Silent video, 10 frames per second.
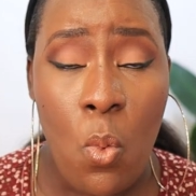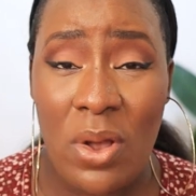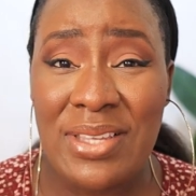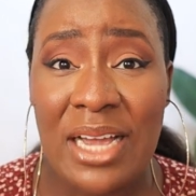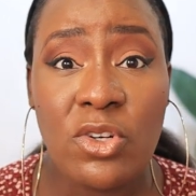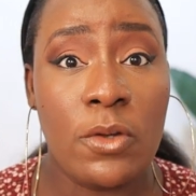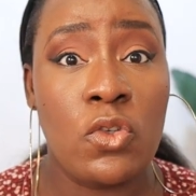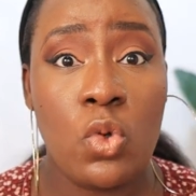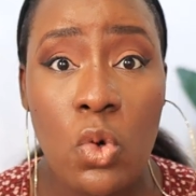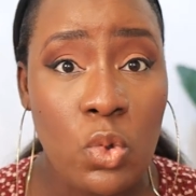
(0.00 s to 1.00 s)
what kind of
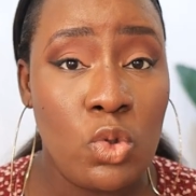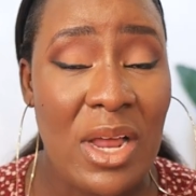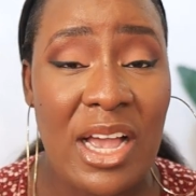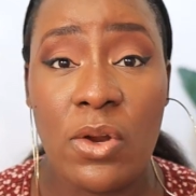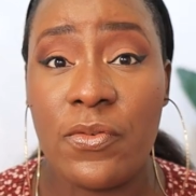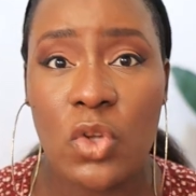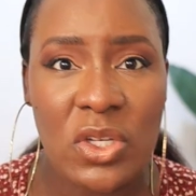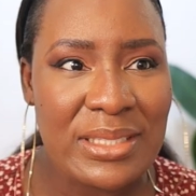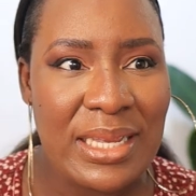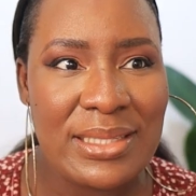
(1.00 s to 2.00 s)
school would do that kind of
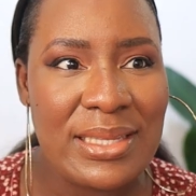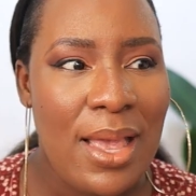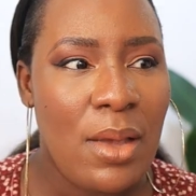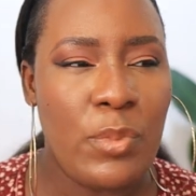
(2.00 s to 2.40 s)
nonsense